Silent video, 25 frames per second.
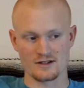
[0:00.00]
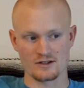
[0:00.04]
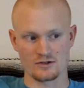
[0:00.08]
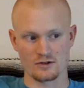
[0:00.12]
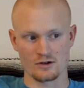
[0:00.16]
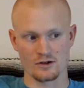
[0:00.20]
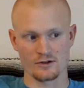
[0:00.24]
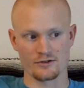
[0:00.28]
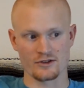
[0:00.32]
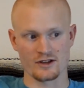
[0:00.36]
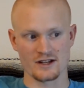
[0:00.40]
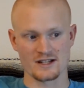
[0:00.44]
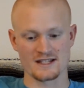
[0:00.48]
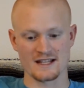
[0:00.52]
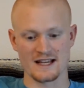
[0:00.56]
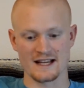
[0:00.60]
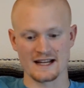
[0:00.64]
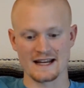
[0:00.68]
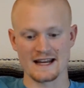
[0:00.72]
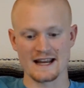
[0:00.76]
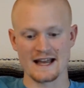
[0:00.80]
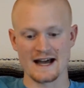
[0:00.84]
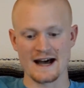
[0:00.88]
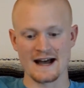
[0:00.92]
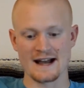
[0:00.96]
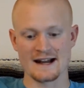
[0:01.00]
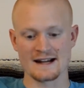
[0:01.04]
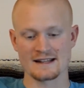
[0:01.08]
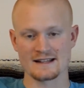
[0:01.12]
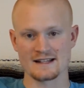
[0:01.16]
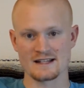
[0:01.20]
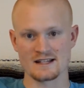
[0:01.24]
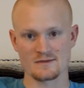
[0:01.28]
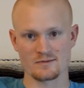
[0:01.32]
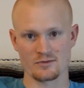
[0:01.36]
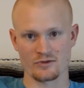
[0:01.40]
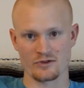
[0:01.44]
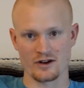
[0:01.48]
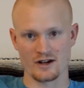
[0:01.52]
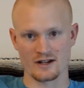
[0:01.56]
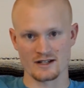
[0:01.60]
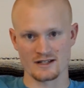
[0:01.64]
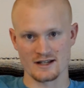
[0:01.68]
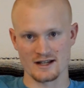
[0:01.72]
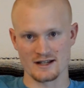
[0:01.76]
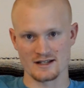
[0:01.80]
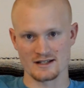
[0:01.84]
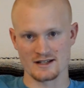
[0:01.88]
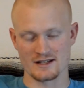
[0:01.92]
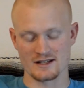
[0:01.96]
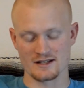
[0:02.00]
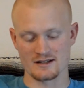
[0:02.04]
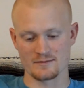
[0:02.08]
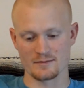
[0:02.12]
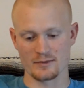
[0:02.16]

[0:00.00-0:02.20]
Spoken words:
These are all things that guide these processes,